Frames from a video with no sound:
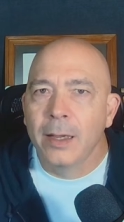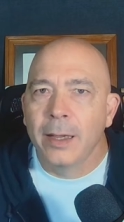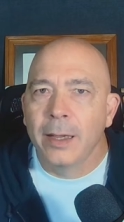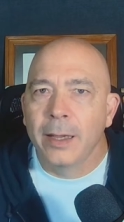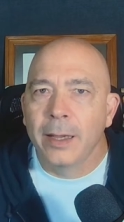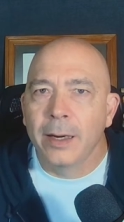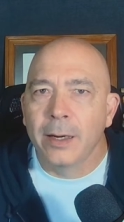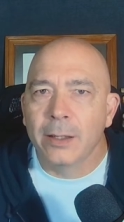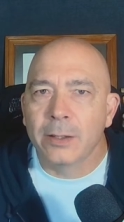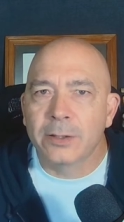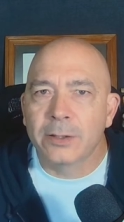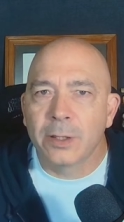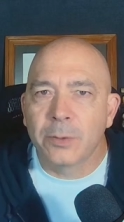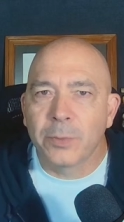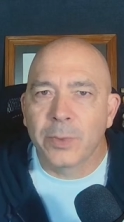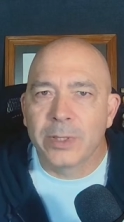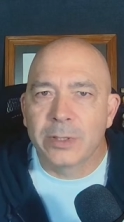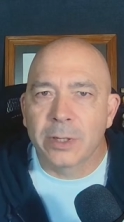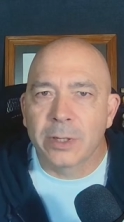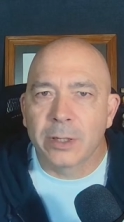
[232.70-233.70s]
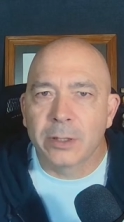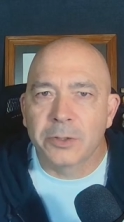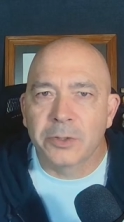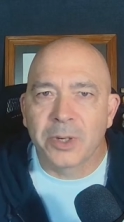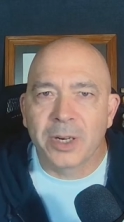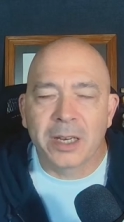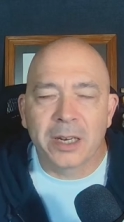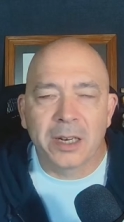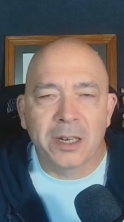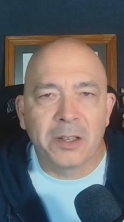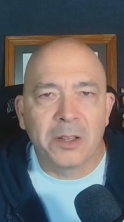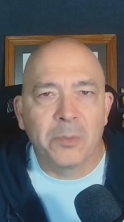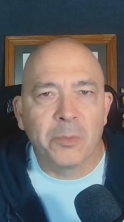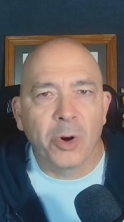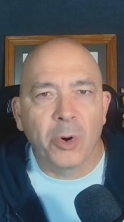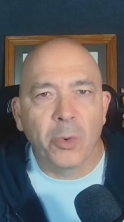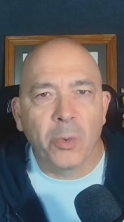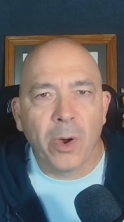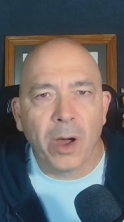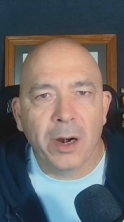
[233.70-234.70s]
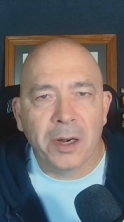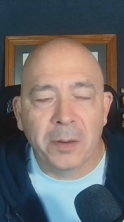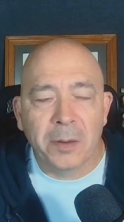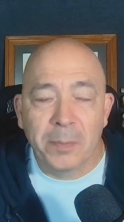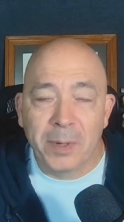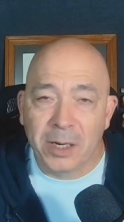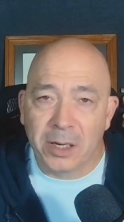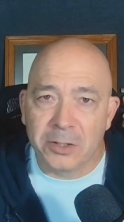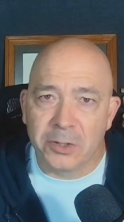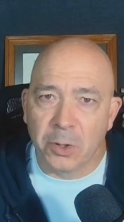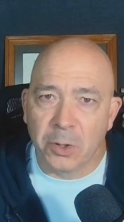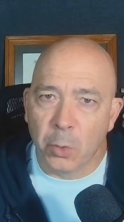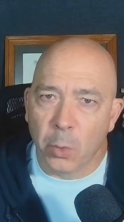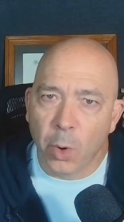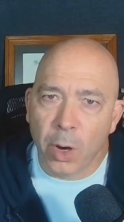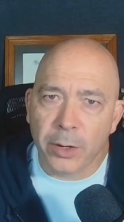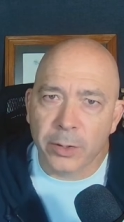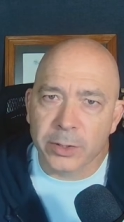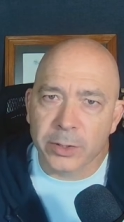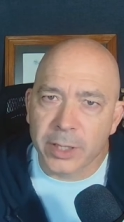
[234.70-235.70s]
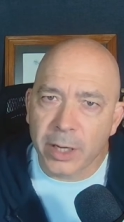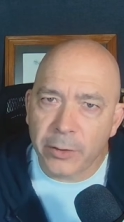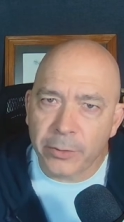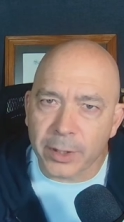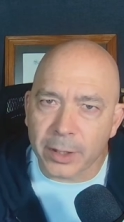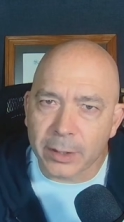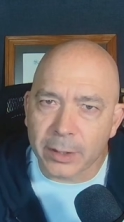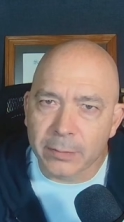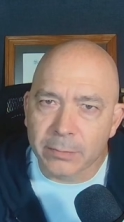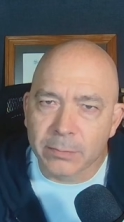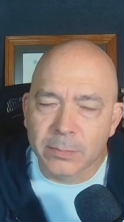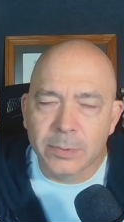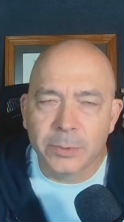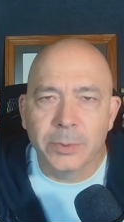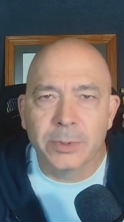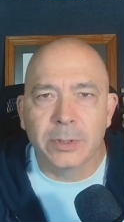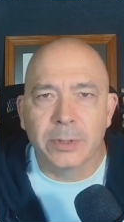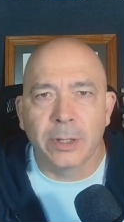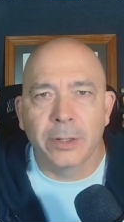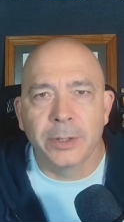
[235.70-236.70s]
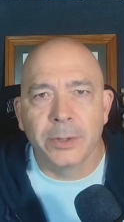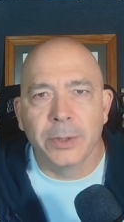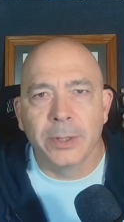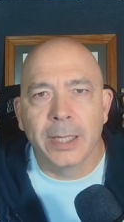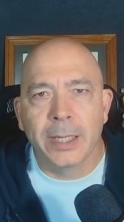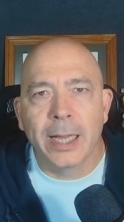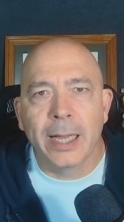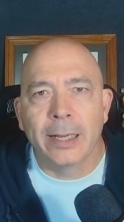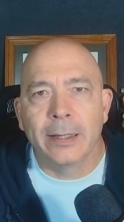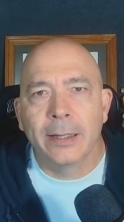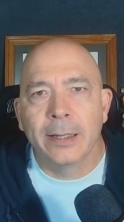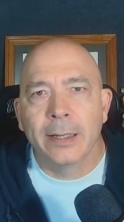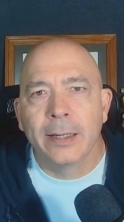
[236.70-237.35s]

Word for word: And all of a sudden, we start drinking a little more water because, you know, water is healthy. We start doing that.